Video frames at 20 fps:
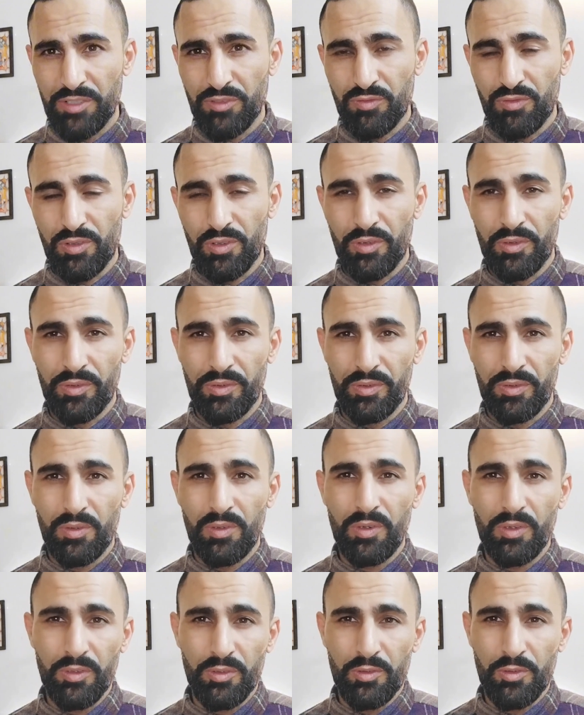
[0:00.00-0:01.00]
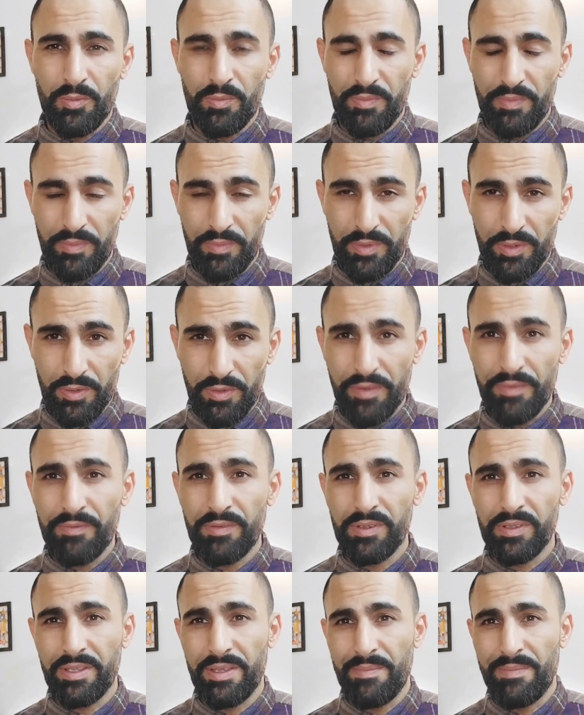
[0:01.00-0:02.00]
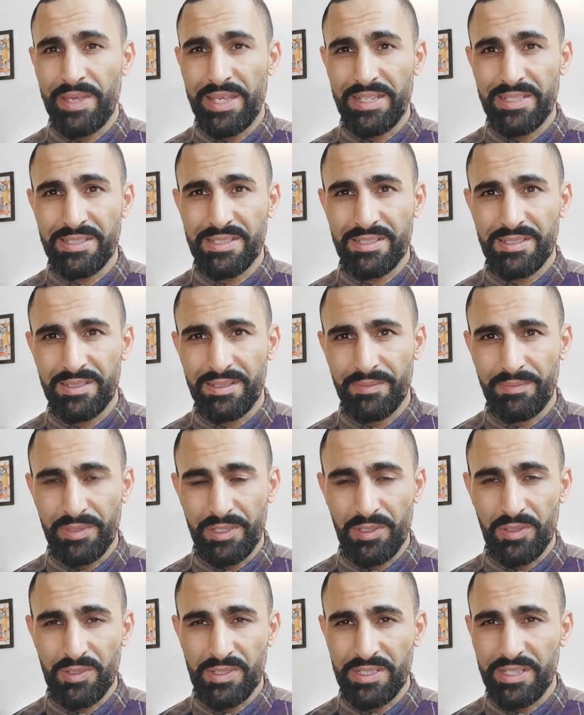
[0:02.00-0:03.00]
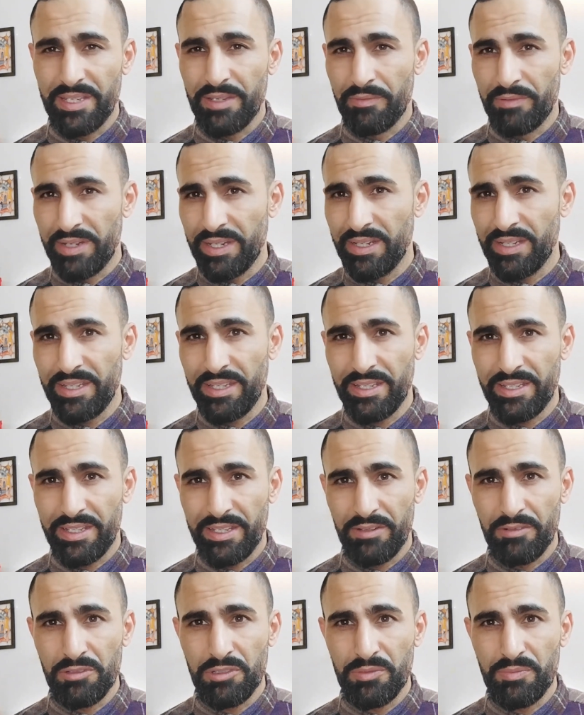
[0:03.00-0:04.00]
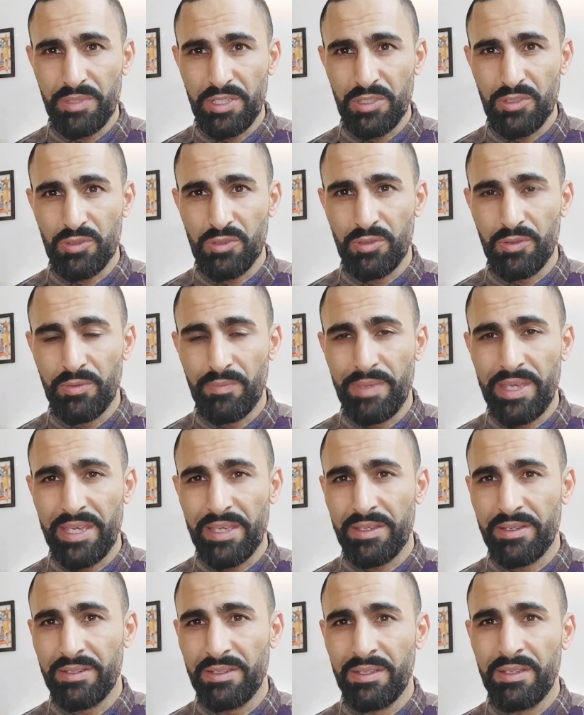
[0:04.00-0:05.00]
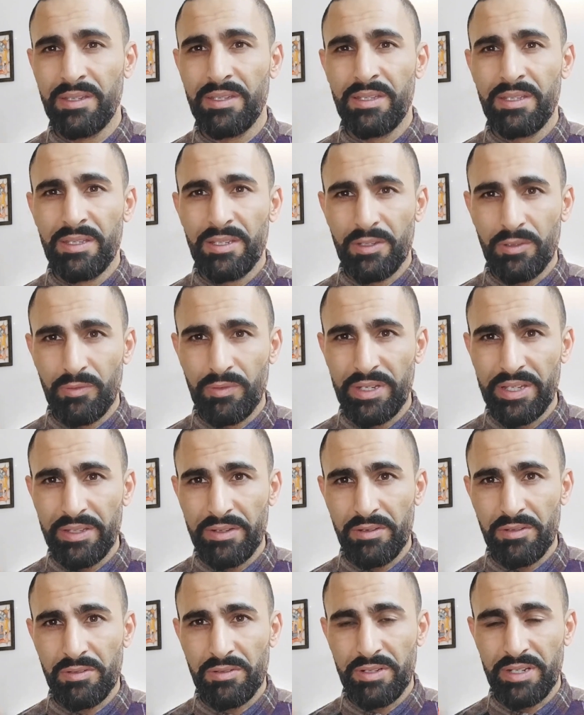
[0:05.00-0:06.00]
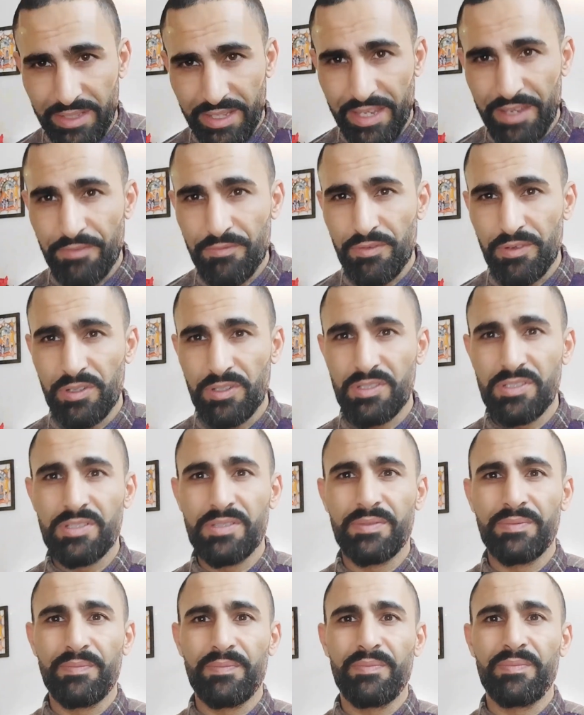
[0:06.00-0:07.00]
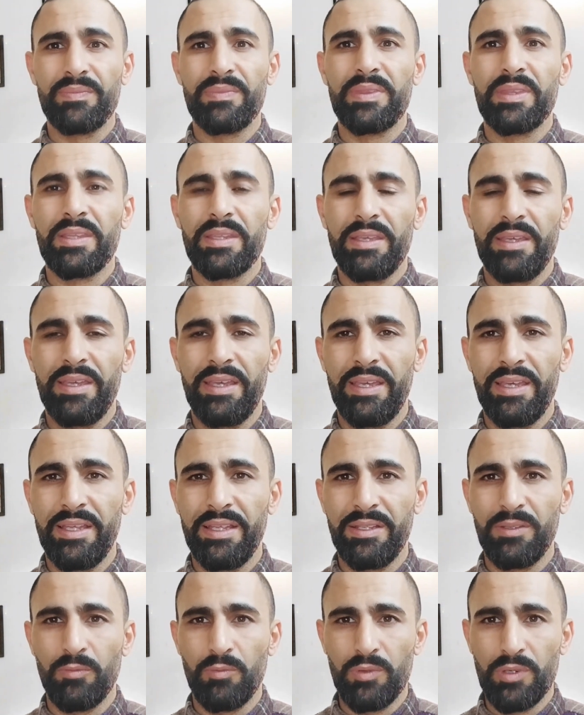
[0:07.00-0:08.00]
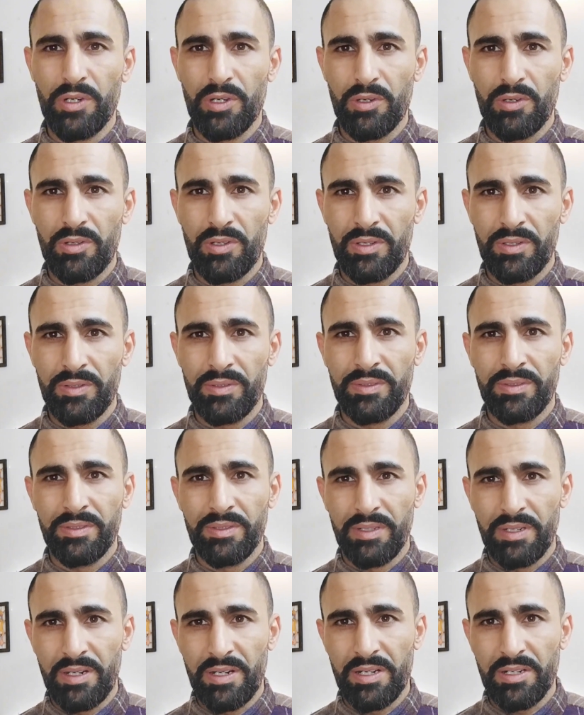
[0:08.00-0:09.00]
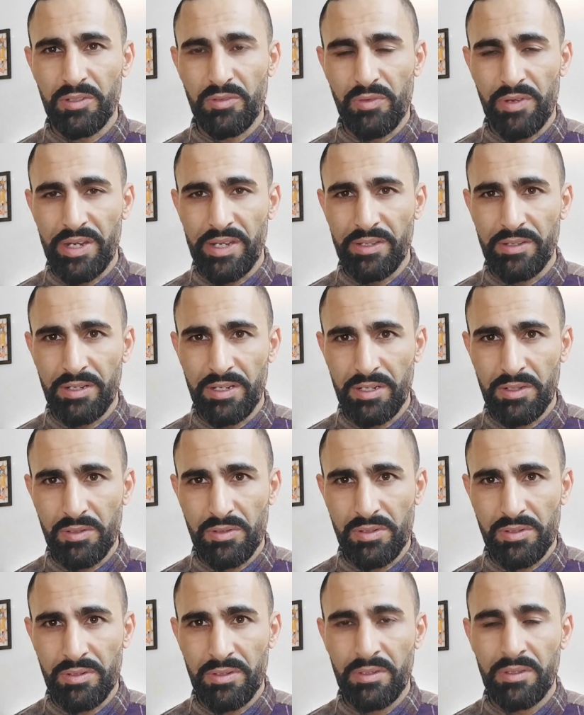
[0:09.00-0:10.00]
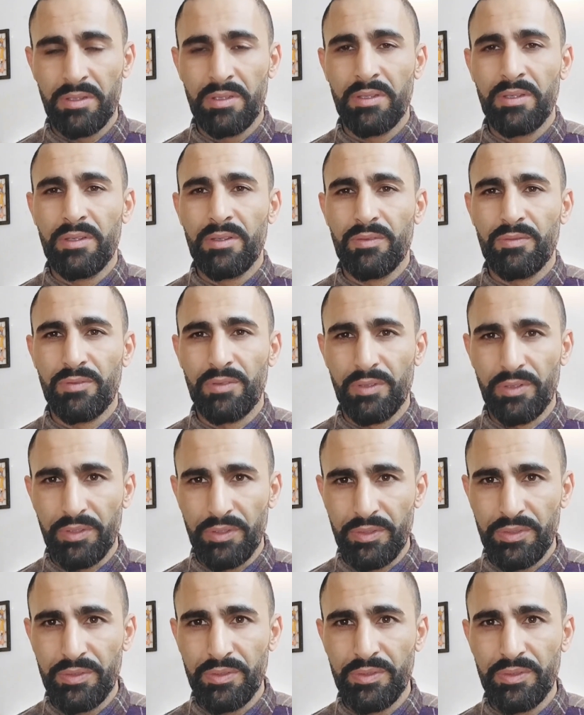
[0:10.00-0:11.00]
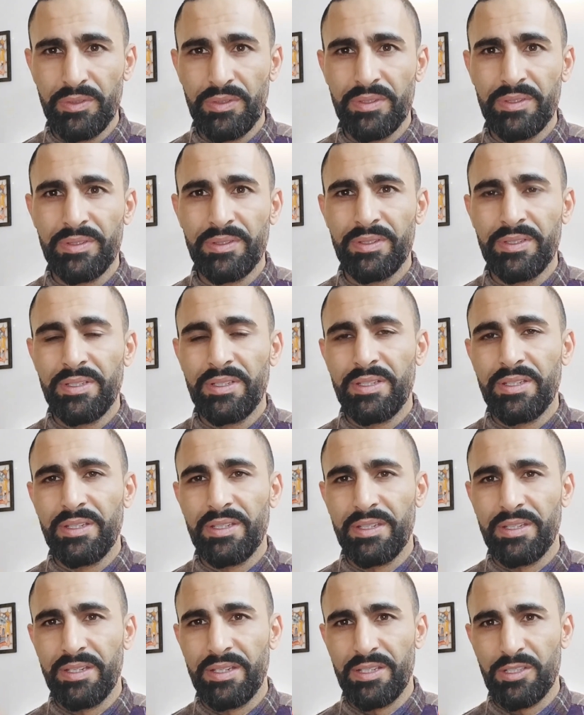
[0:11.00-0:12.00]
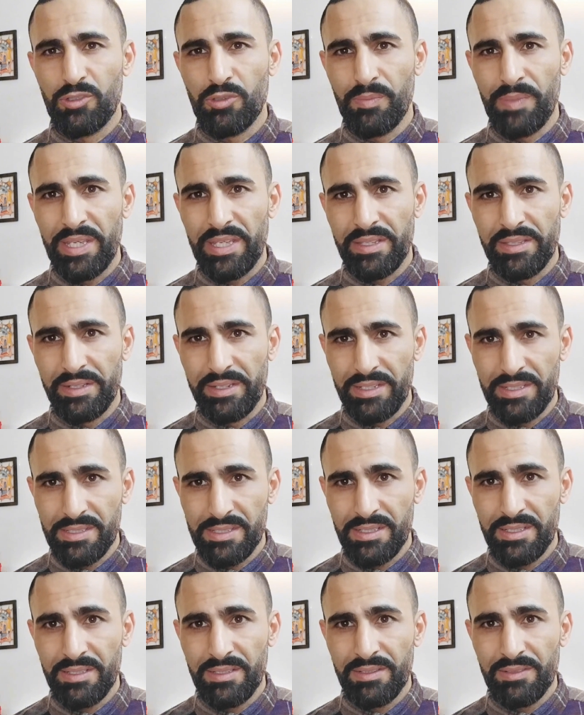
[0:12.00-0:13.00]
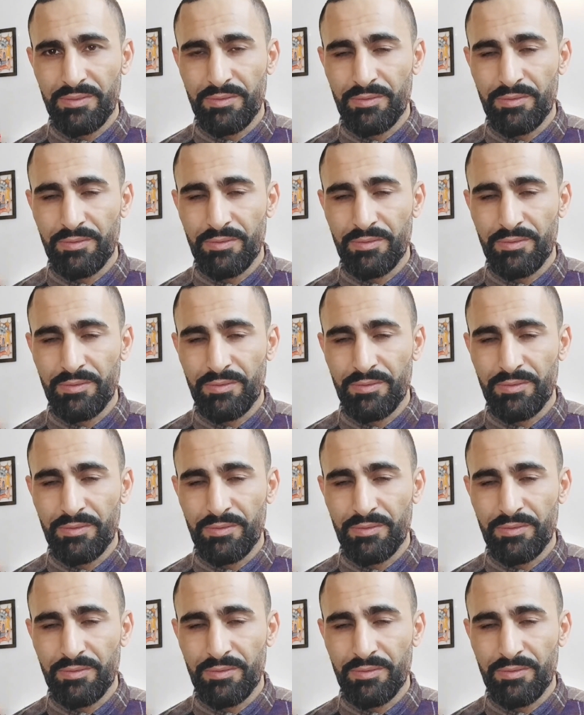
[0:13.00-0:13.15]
for all your beautiful comments because they really encourage me to make greater efforts and work harder and harder for you to make it easy.